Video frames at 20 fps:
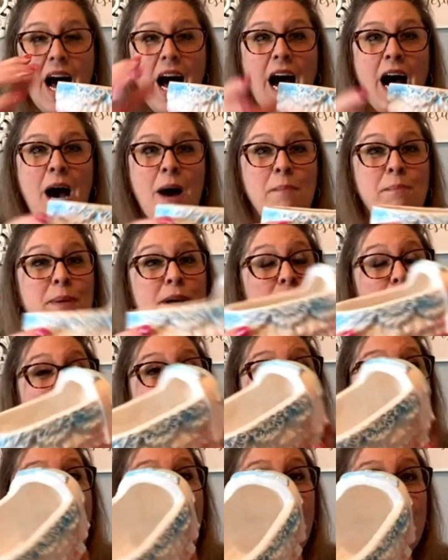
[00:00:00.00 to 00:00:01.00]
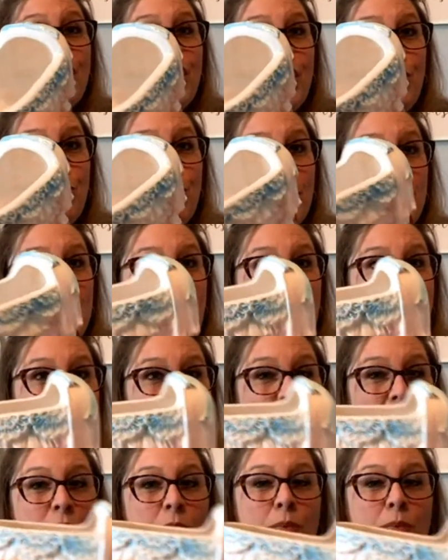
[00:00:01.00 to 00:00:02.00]
Um, but y'all, how cute would that
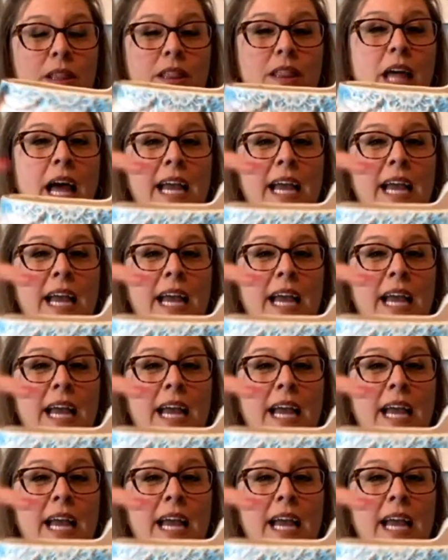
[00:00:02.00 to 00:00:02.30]
be with